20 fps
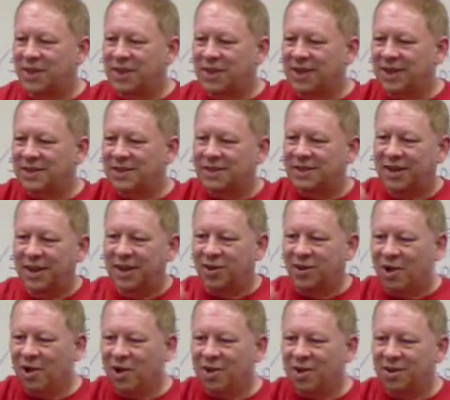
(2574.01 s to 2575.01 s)
things get
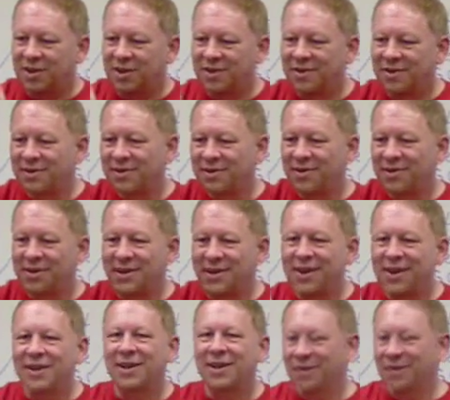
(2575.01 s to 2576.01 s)
all,
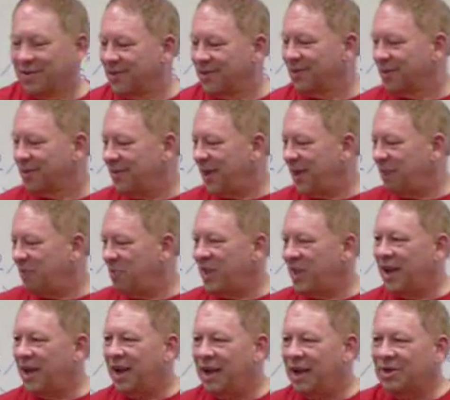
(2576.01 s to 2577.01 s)
same thing,
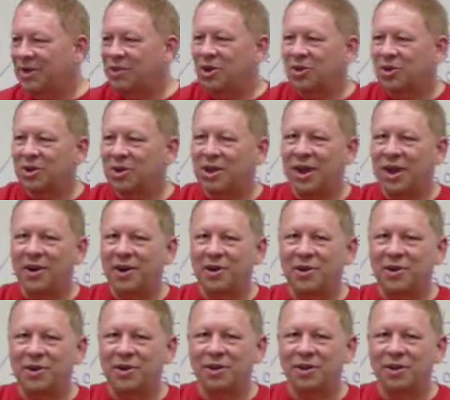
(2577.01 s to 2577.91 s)
it gets all cluttered.